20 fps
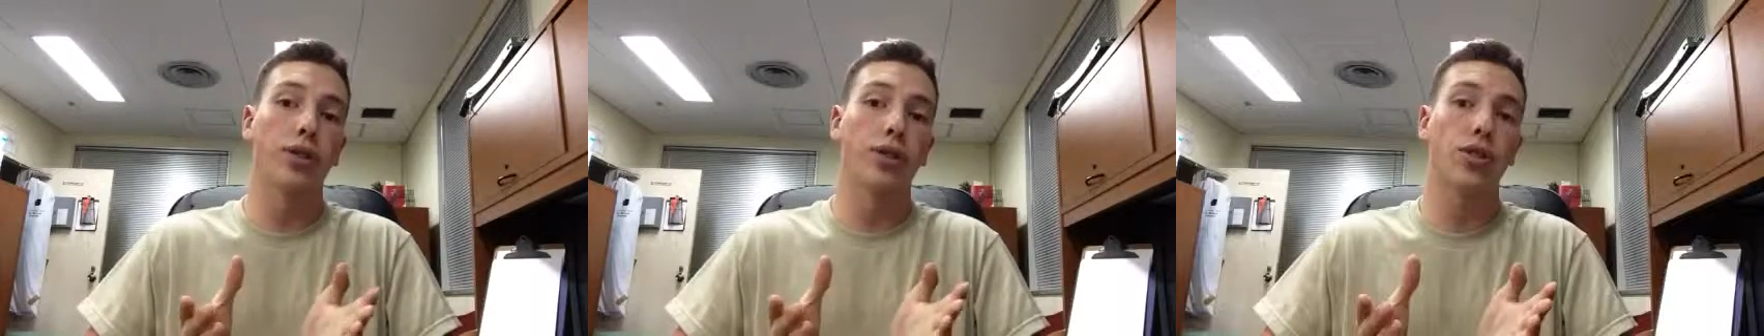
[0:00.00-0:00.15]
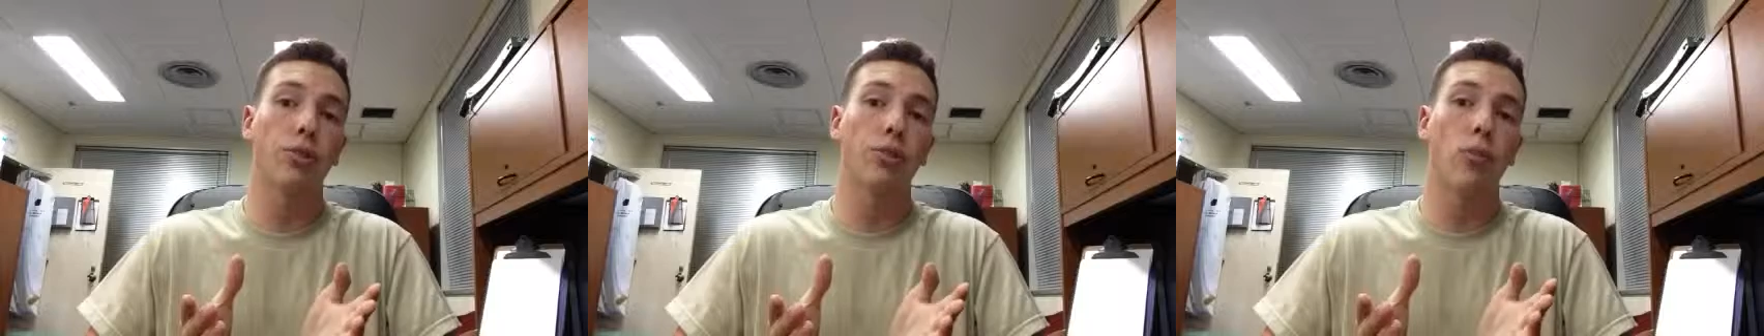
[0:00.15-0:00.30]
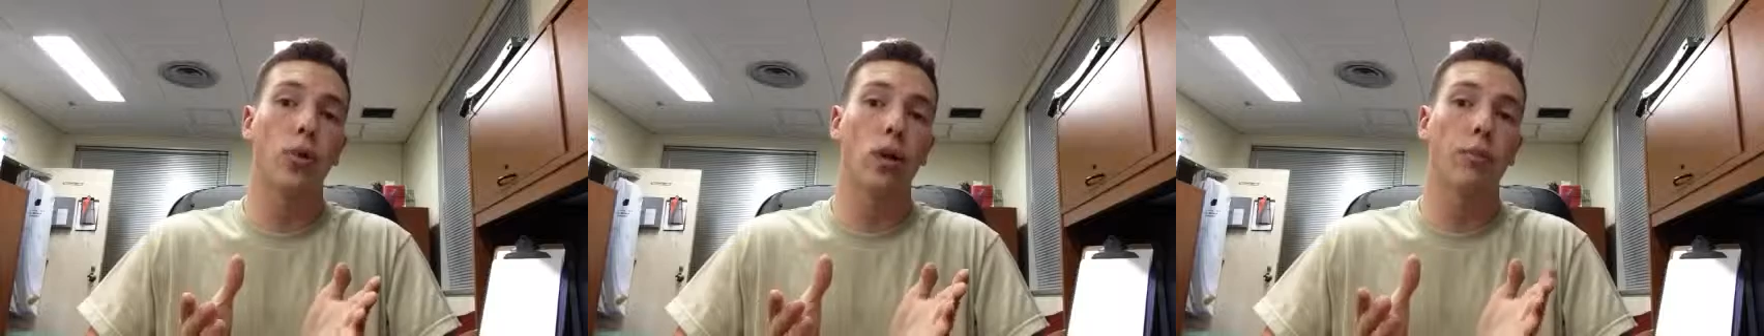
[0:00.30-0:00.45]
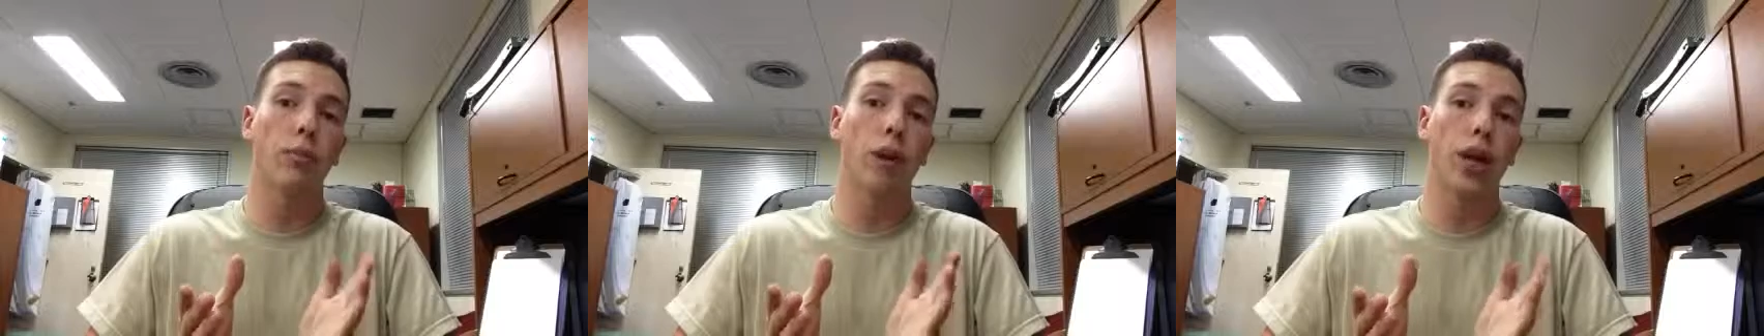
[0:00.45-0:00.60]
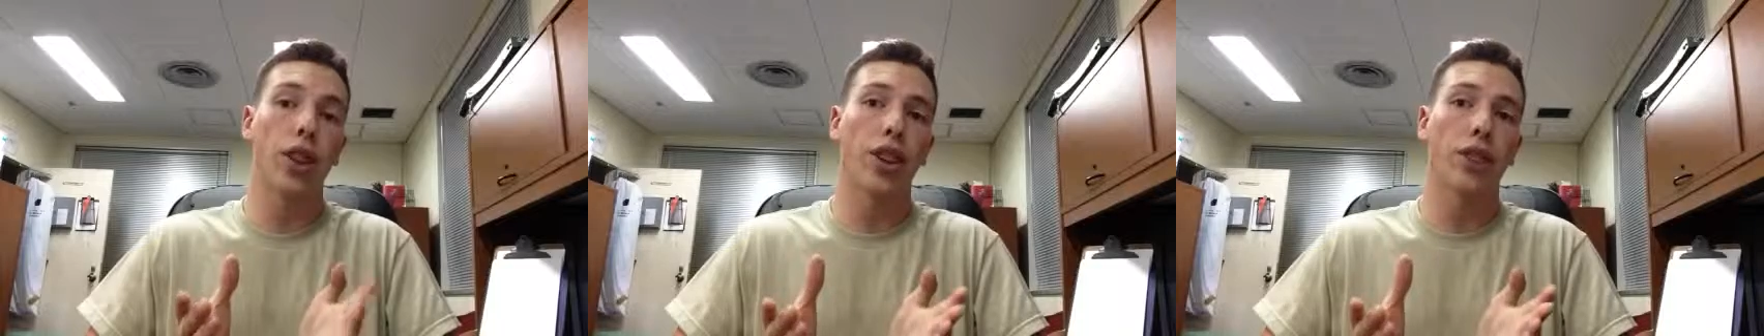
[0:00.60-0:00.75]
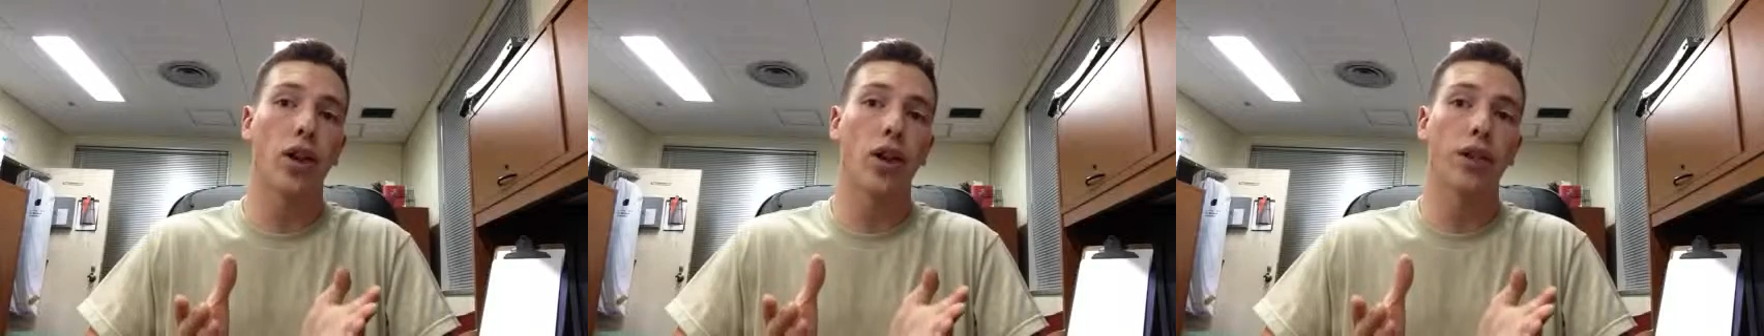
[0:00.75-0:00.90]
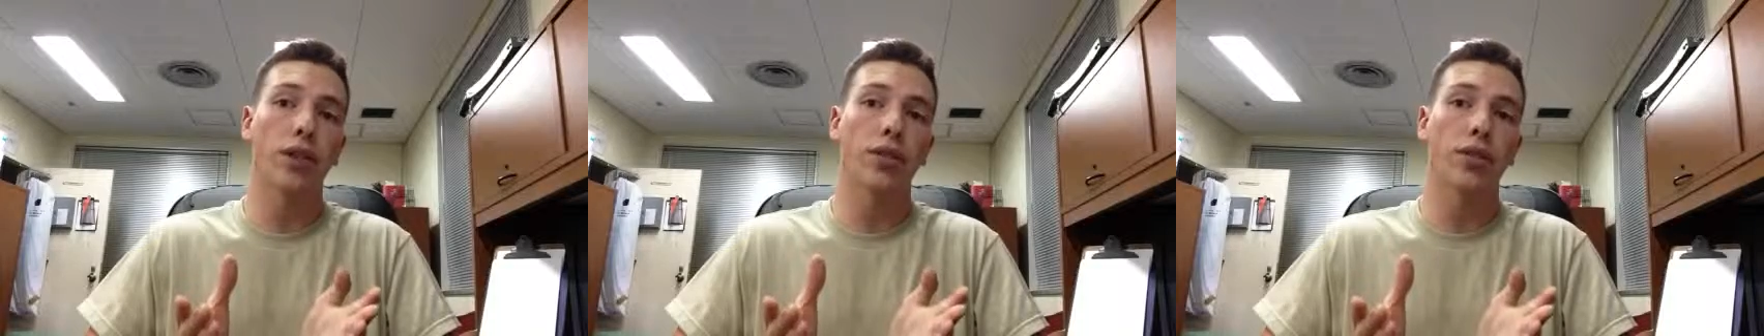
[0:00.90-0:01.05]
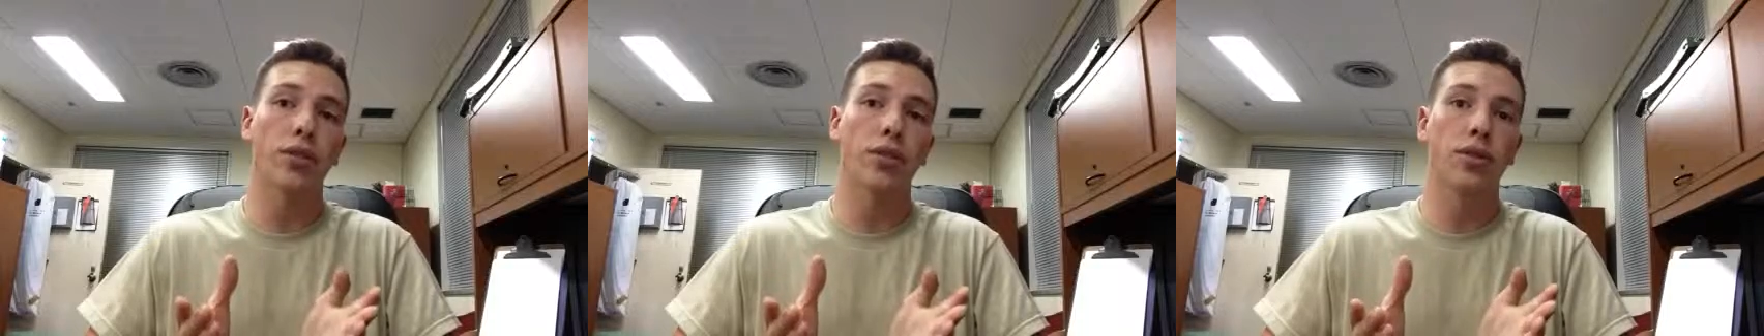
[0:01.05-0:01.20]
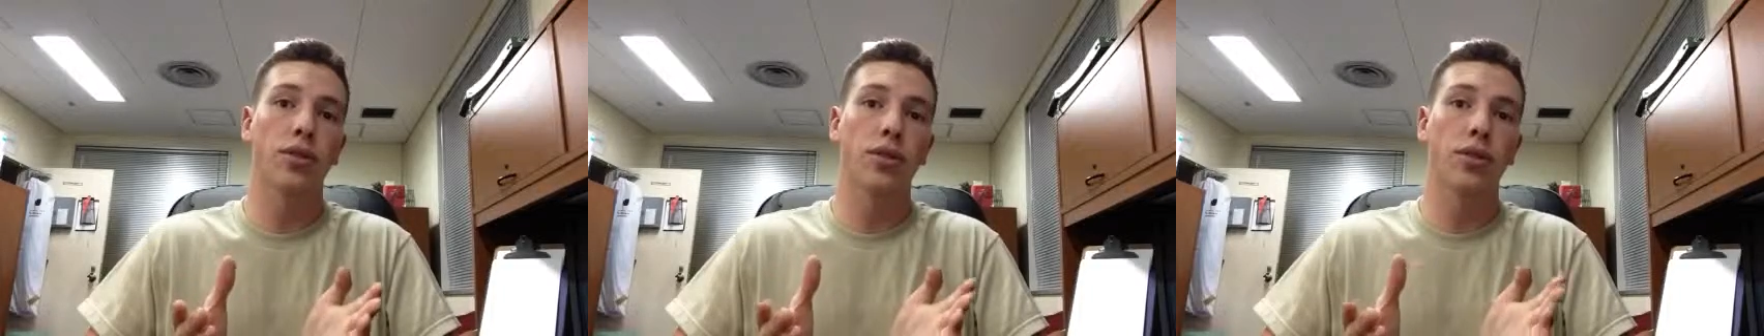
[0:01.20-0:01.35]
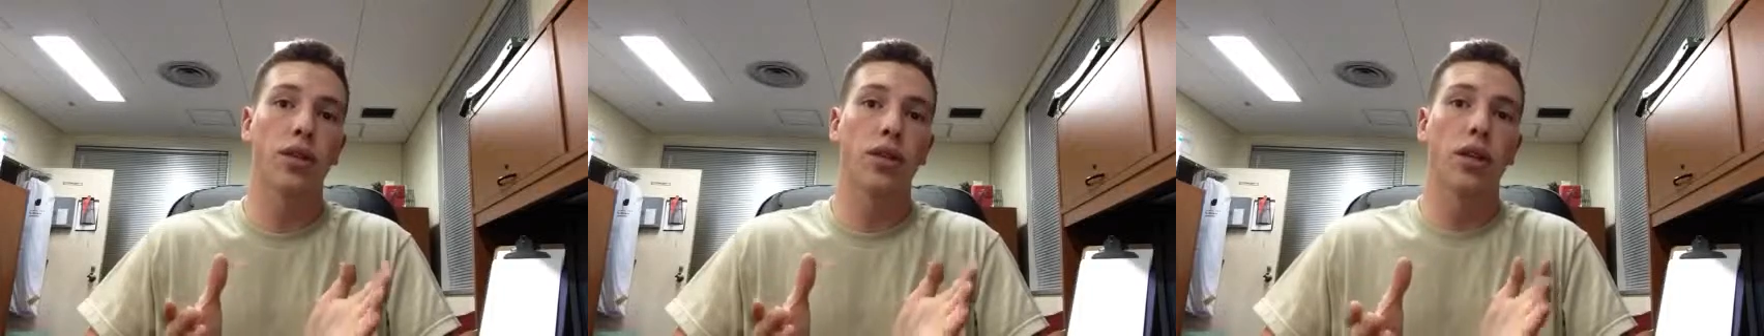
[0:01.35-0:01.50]
to more of my
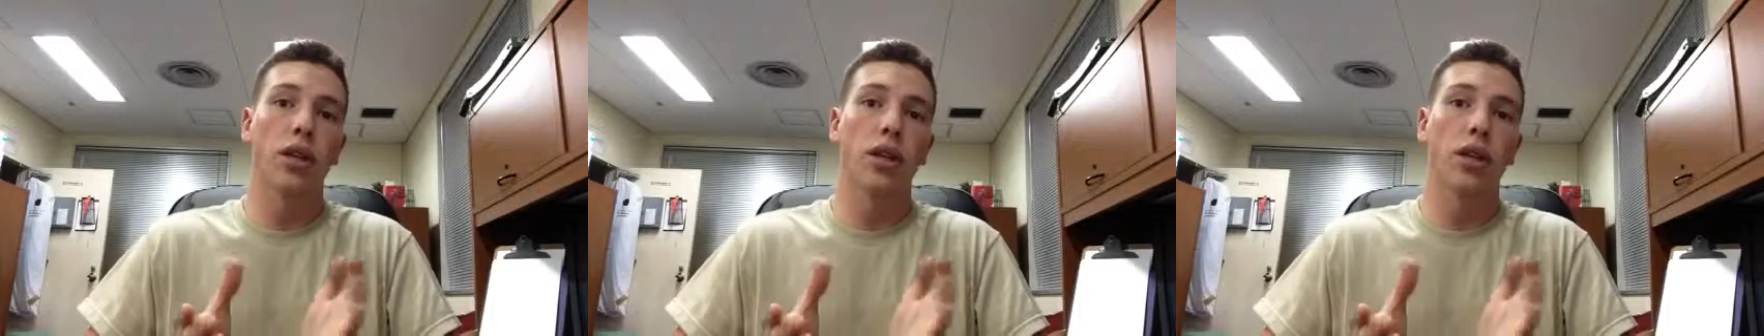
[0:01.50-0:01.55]
thoughts.